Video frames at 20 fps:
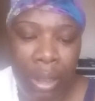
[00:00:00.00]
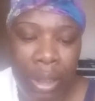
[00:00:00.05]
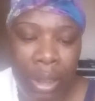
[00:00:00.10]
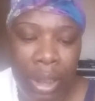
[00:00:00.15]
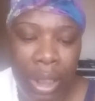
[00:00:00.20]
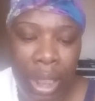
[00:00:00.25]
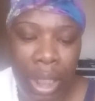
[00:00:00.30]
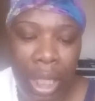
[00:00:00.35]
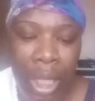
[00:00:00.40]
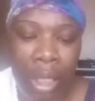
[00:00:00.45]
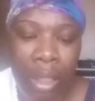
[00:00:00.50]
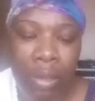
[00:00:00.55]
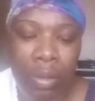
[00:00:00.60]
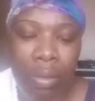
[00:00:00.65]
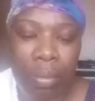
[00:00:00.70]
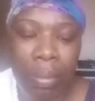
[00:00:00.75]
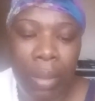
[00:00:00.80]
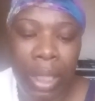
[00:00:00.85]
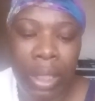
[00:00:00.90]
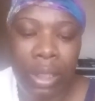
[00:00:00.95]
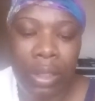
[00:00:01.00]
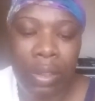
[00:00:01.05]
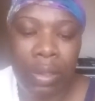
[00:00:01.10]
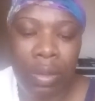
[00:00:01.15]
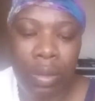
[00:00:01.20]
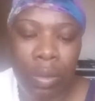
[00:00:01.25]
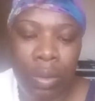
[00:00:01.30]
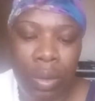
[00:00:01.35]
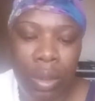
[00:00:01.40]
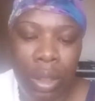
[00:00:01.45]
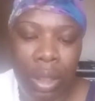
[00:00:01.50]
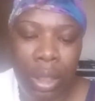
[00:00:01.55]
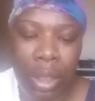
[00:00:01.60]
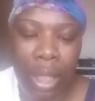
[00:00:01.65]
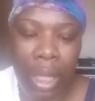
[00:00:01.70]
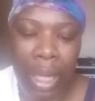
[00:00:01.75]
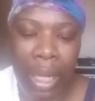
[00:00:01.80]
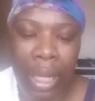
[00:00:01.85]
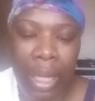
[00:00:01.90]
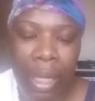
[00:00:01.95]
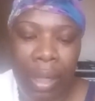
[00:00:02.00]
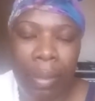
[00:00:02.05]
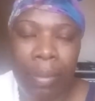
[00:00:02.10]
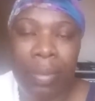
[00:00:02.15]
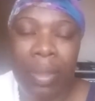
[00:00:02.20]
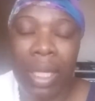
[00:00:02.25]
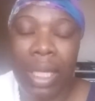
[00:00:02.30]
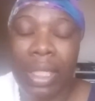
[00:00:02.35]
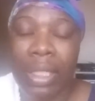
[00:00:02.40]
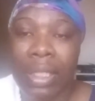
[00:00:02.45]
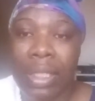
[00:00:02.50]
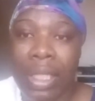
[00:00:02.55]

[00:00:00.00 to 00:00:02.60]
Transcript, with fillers: say unto my soul i am thy